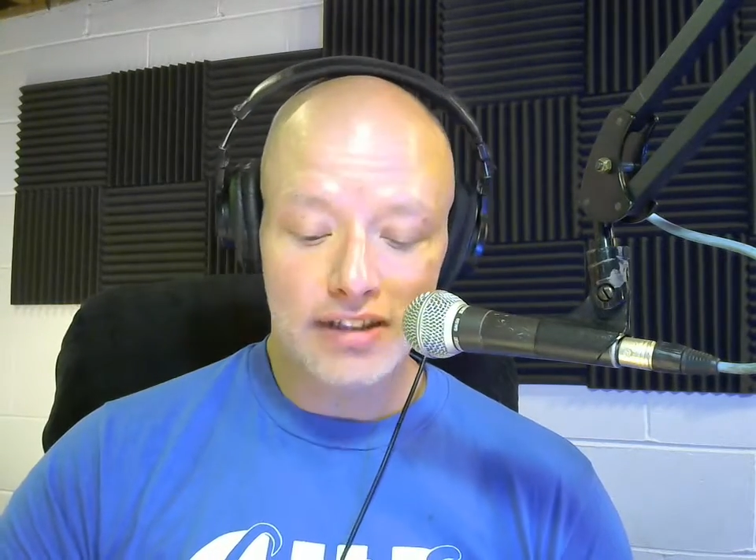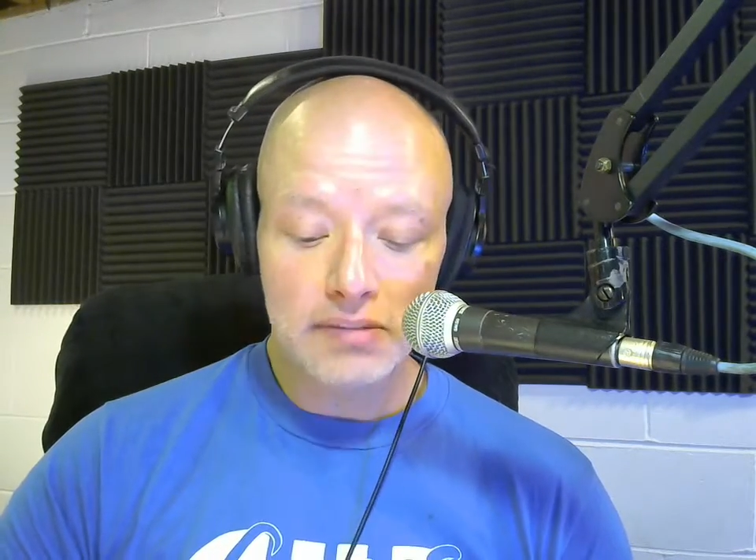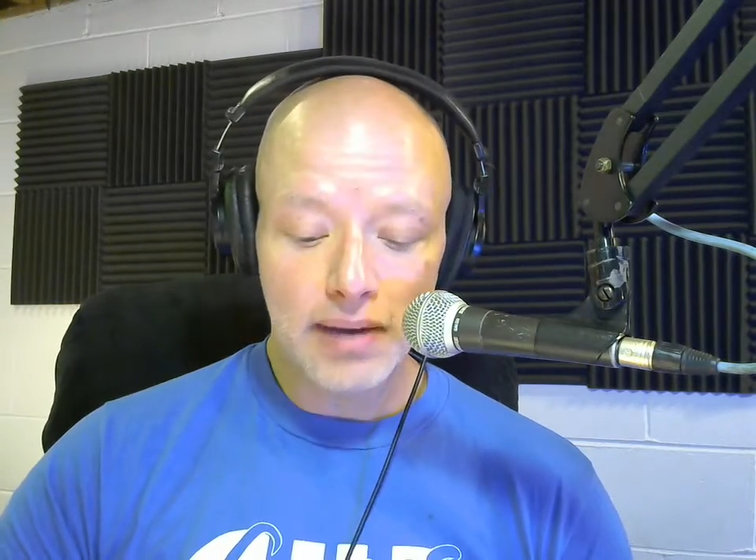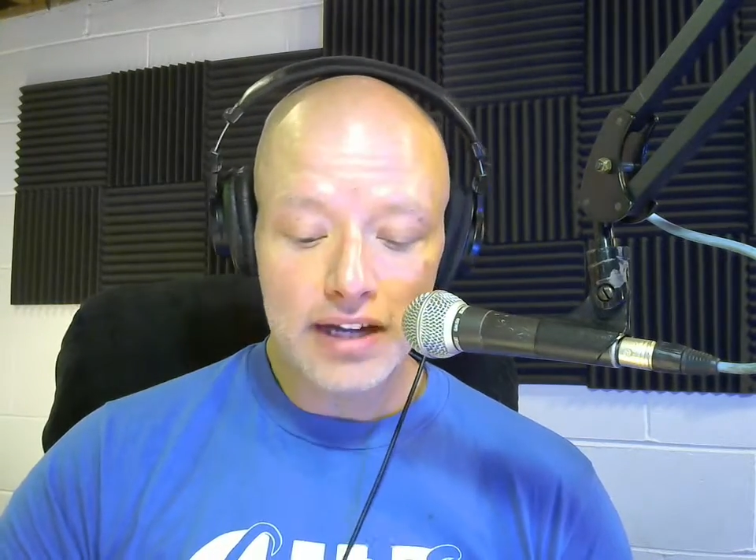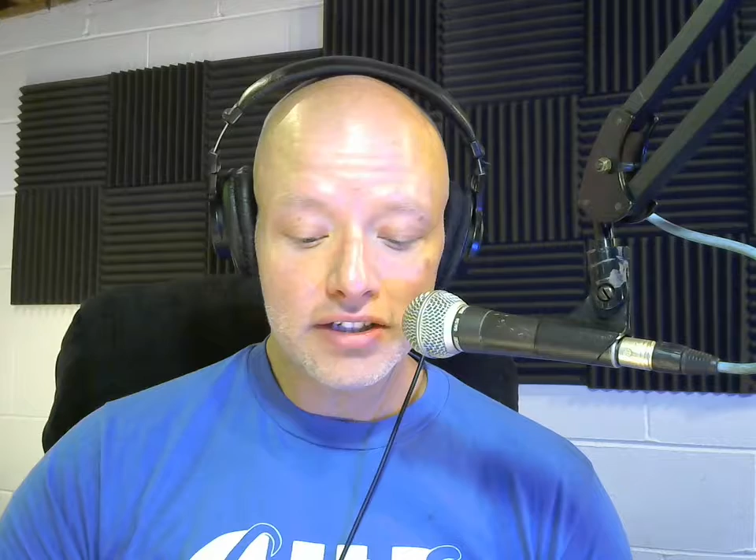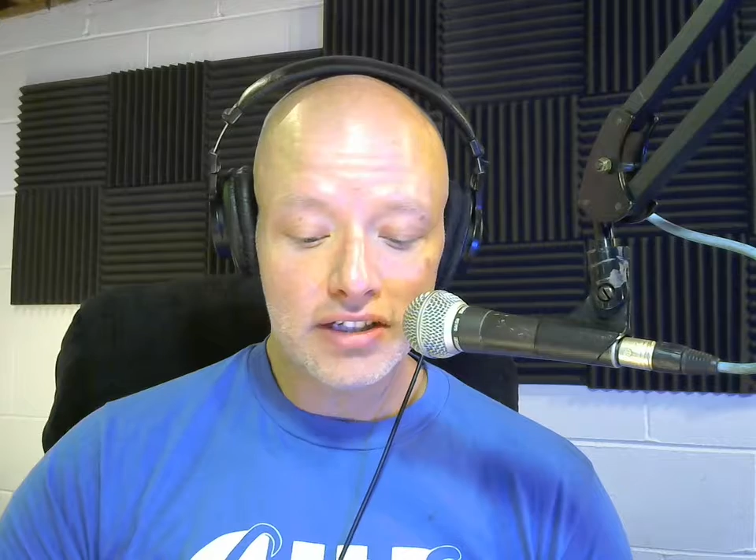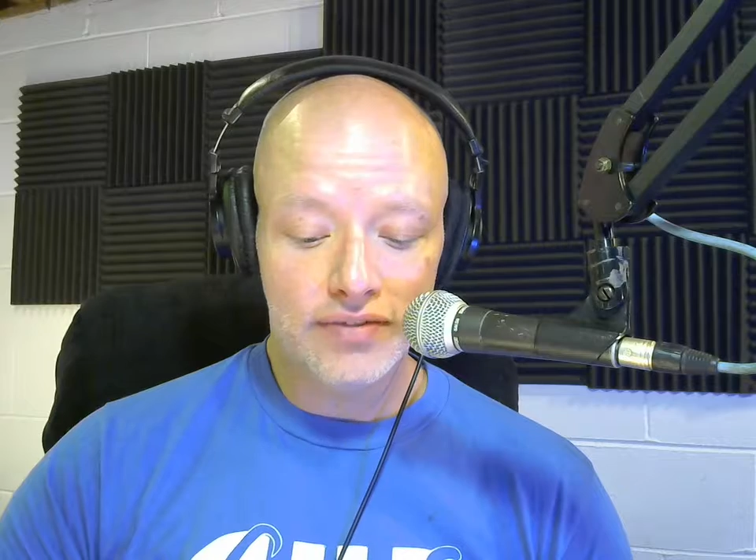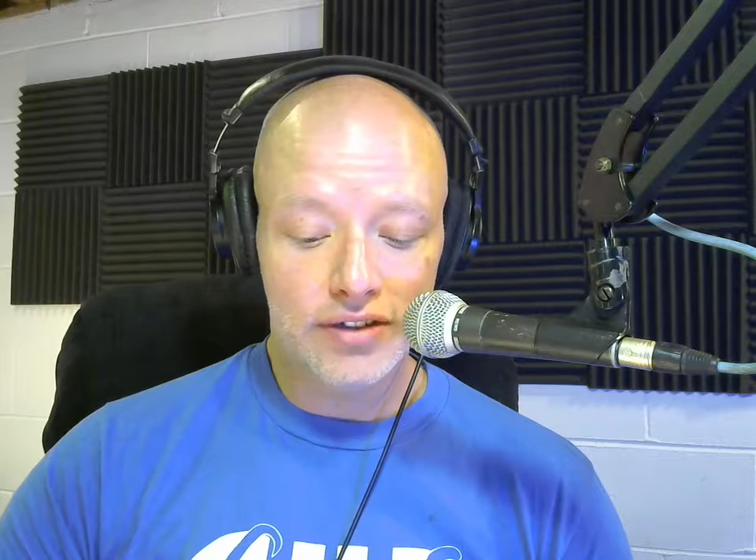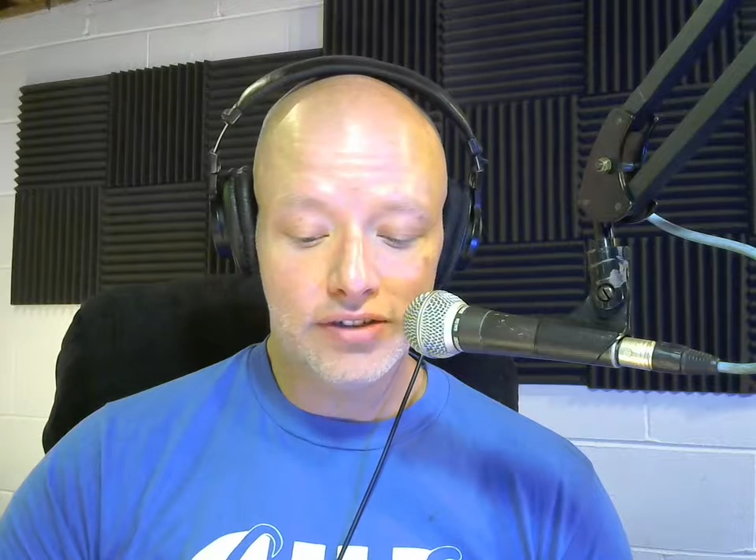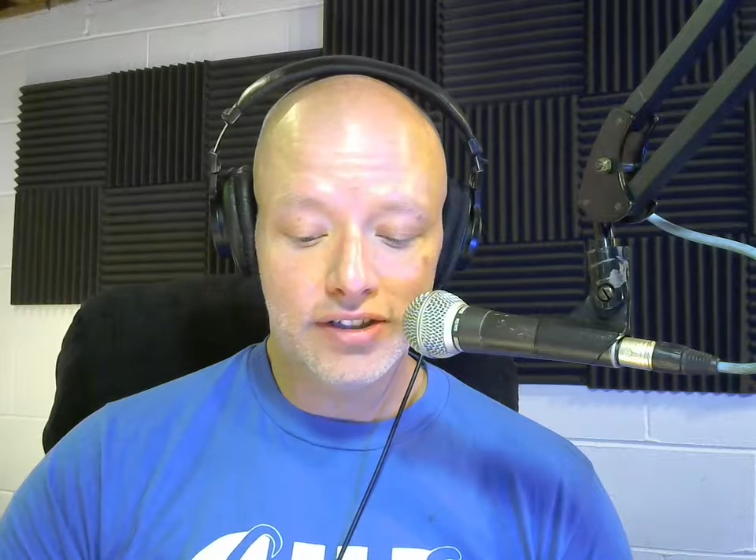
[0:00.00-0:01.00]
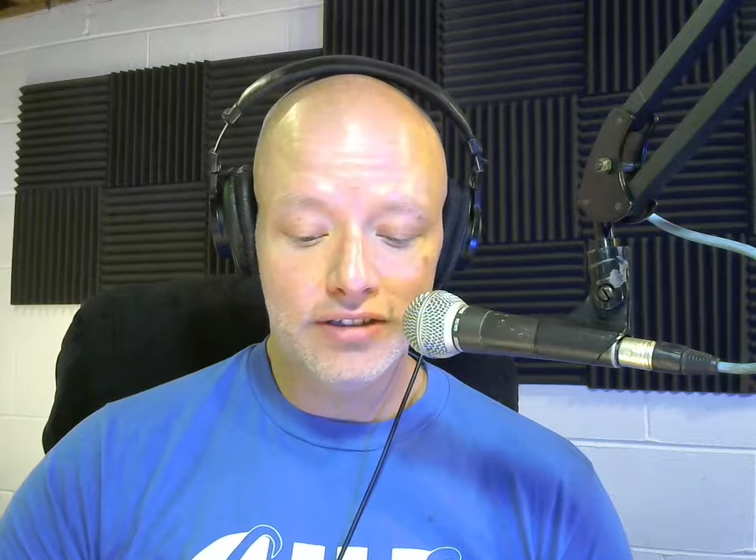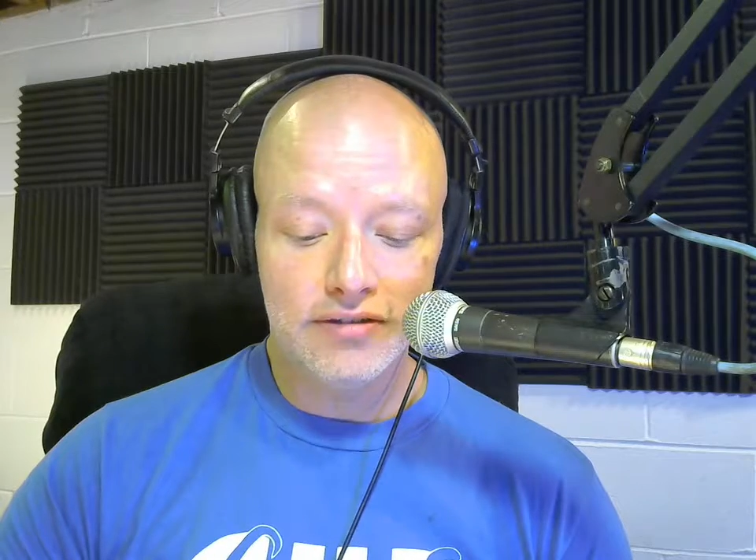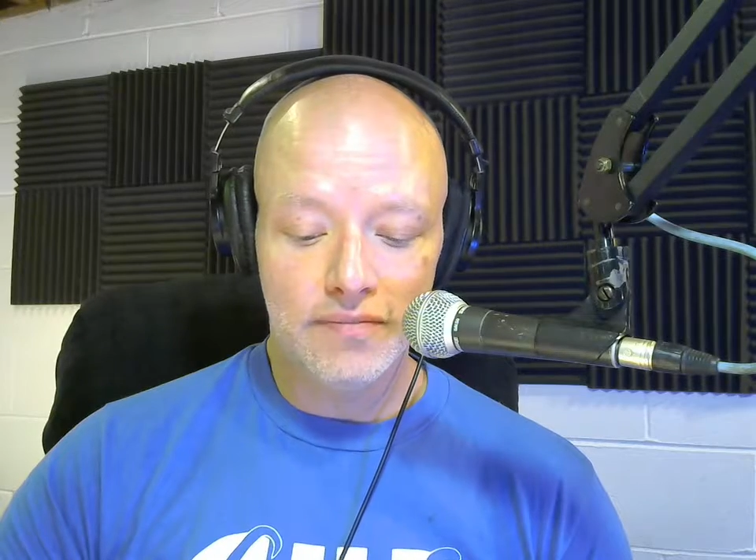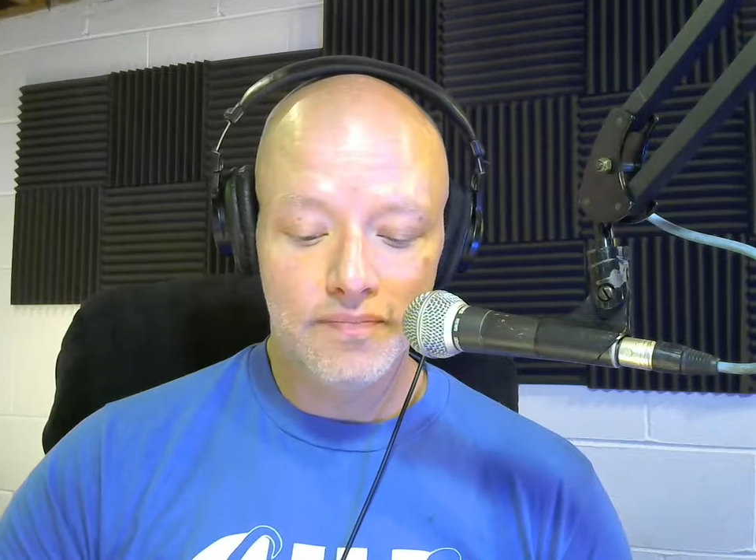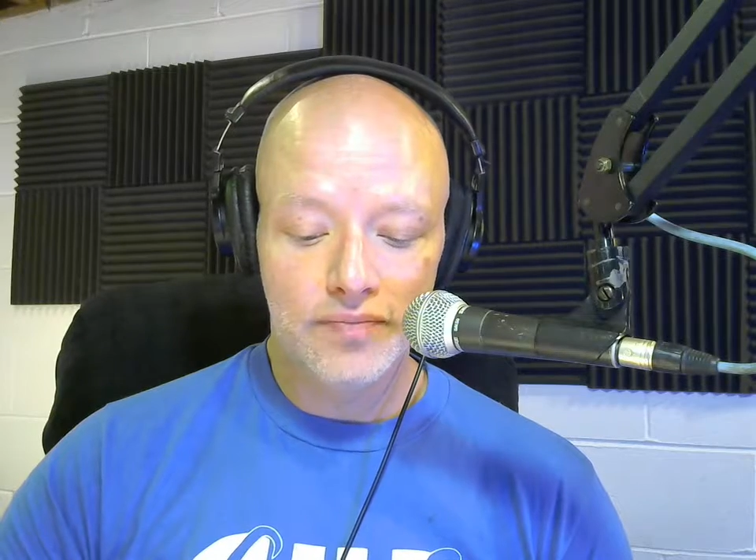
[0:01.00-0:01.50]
especially verse 2.